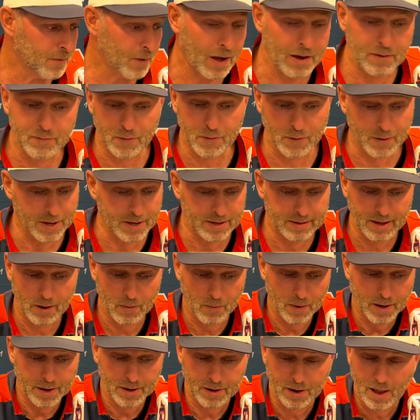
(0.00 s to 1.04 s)
Thankful to get that
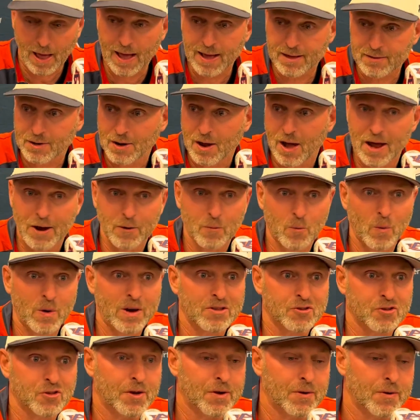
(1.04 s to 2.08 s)
win last night and win a
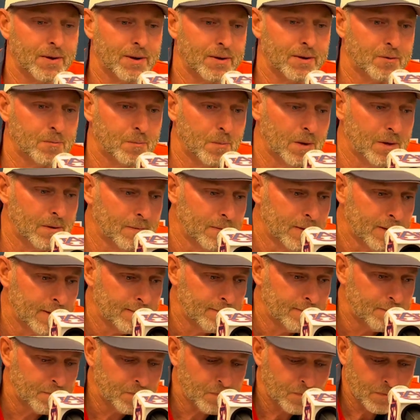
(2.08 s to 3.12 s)
series,
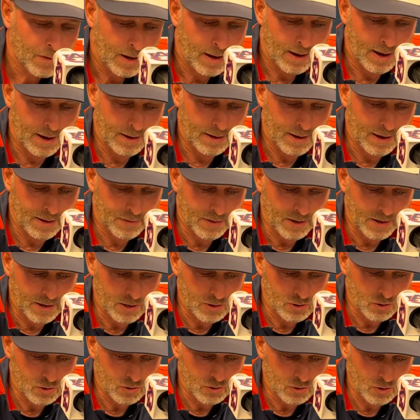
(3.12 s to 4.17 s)
but I think
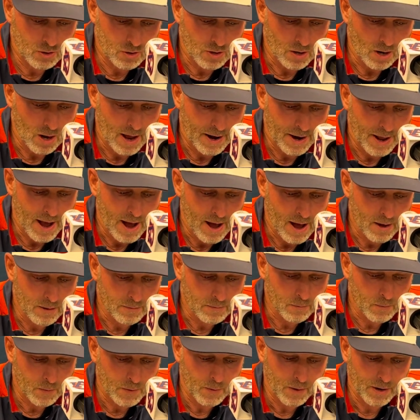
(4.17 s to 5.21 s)
it just took a lot out,
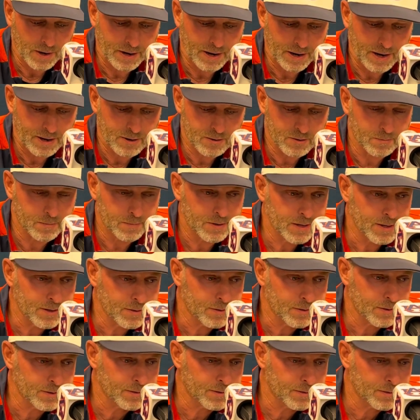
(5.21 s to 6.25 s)
and we really need some
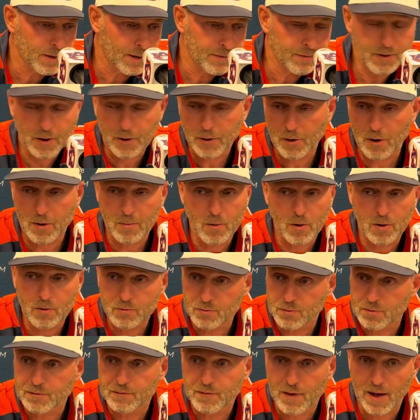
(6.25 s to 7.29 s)
distance. I thought Herbert
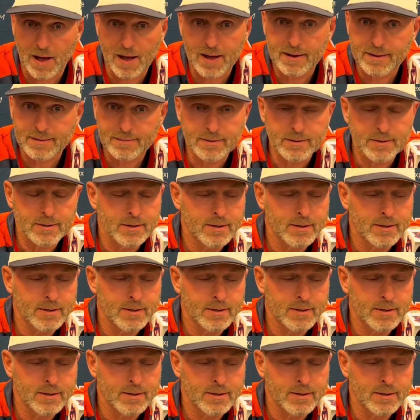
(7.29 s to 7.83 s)
Holtz was fine.